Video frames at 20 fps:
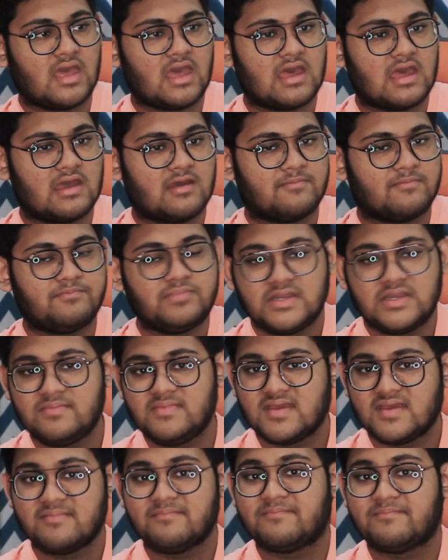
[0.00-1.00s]
a
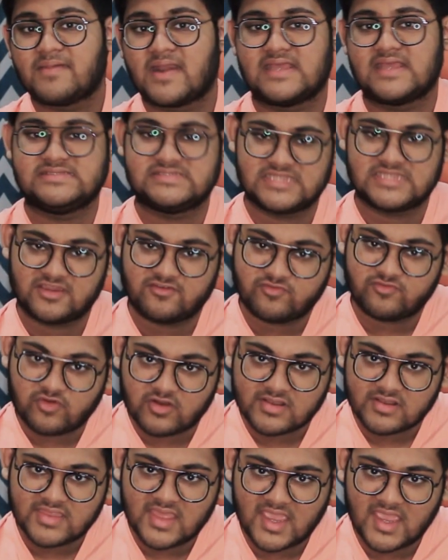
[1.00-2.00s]
premium price tag
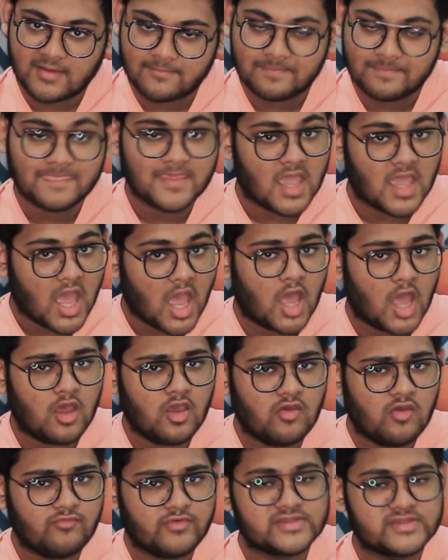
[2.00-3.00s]
for that.
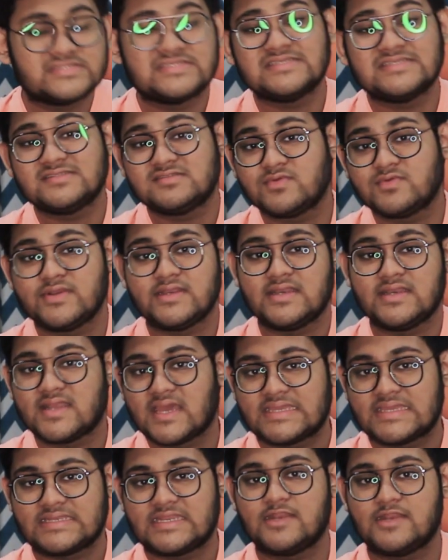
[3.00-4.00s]
However, since
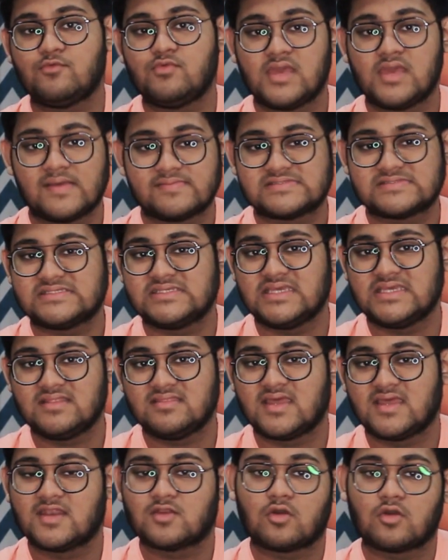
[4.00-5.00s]
2019, we have
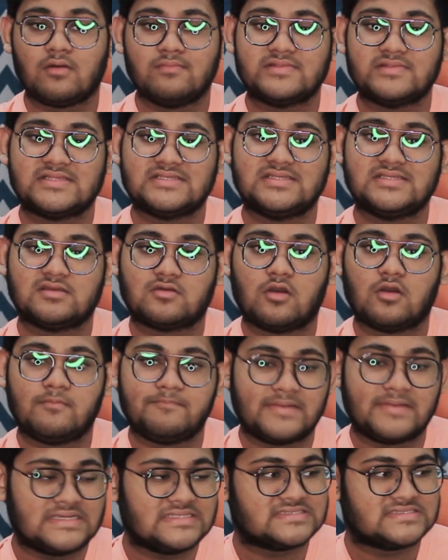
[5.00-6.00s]
seen that
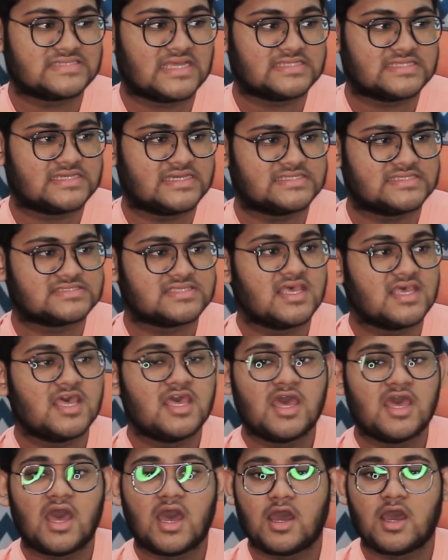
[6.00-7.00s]
companies such as
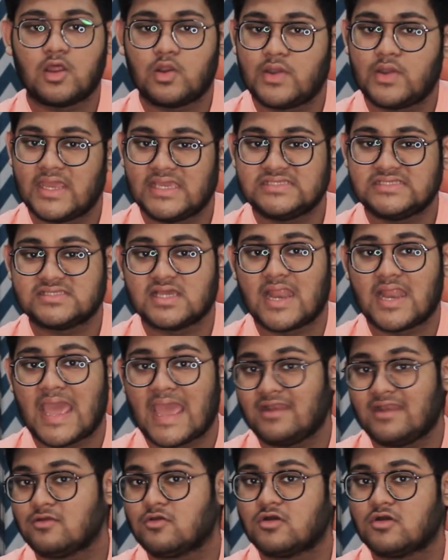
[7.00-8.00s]
Razer
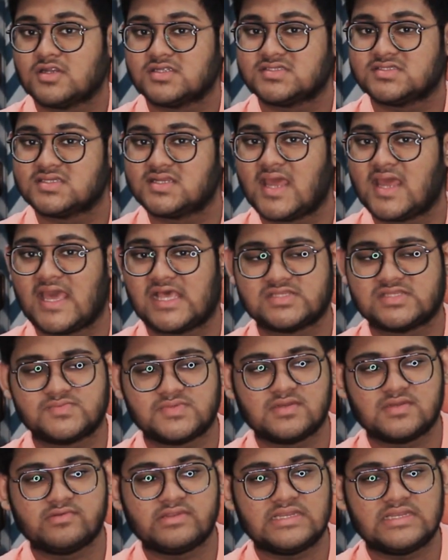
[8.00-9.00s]
and Corsair has
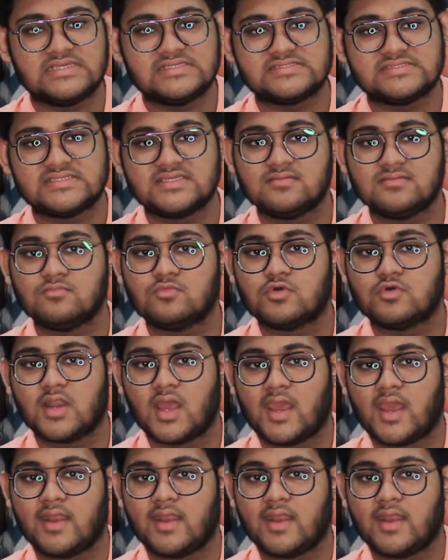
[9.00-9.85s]
been releasing more